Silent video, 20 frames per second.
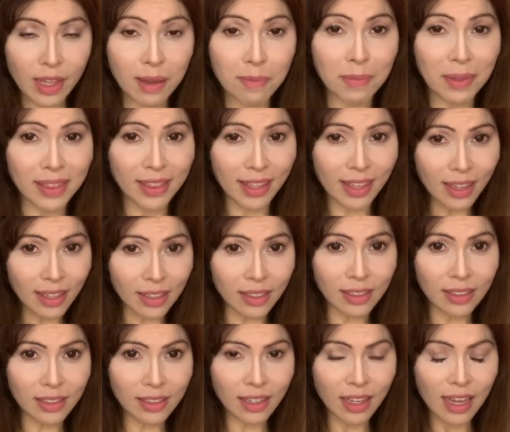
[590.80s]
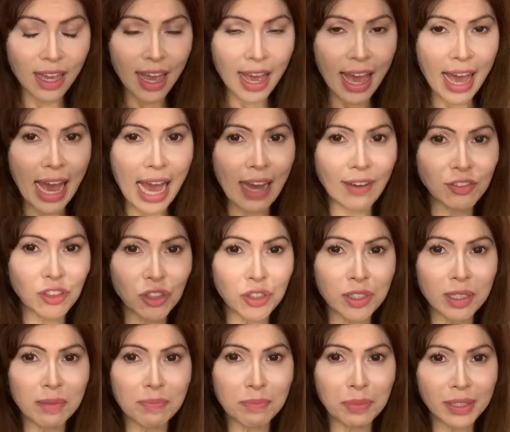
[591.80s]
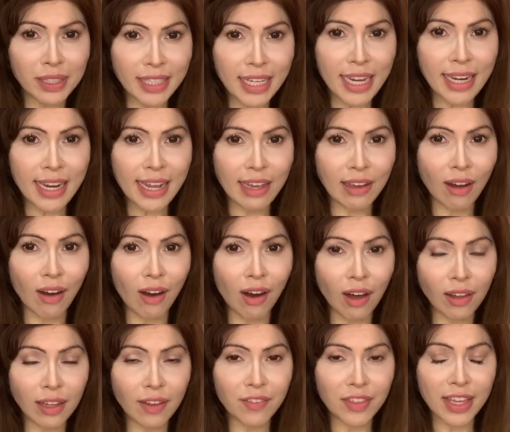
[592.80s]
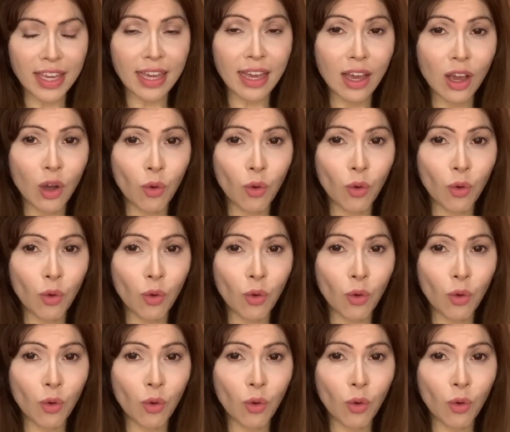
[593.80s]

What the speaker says: But then, after completing all of the